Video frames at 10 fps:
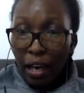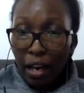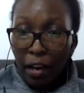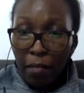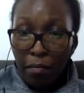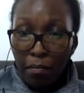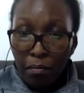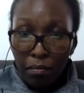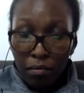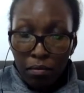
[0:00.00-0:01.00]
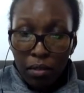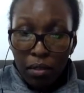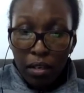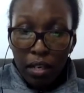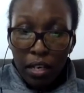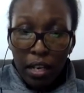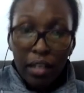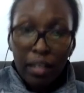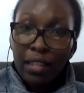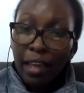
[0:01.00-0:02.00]
And
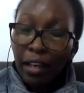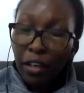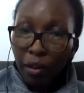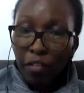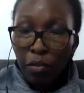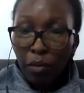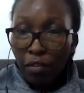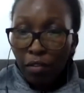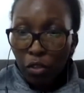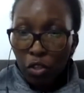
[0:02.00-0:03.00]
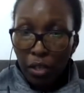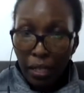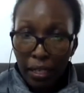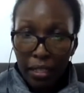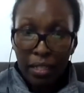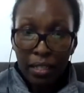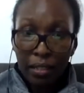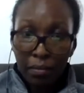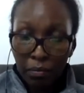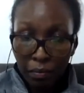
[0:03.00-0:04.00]
thank you, everyone, for joining us
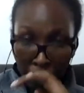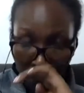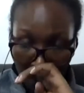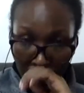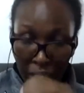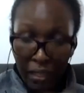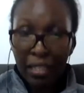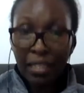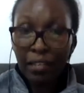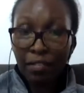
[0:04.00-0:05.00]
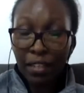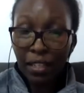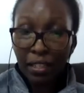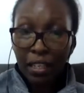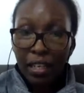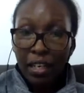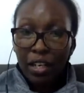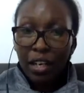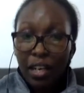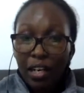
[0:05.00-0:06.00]
this evening.
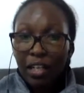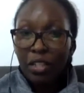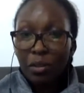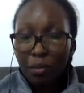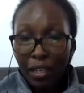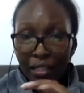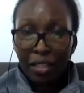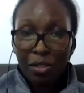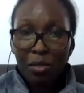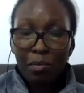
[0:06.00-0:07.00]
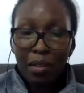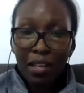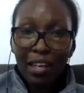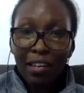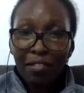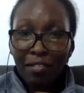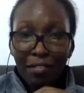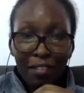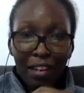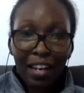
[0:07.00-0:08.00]
You will excuse me if
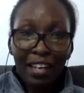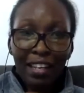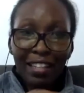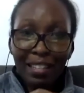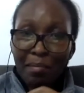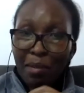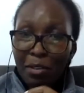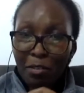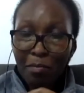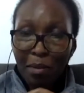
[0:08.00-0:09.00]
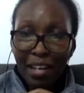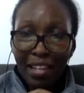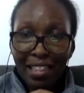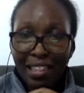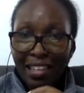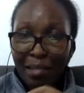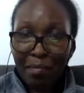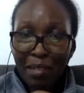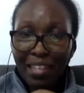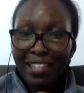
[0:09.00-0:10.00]
I seem out of breath a
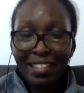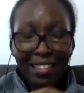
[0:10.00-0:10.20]
bit.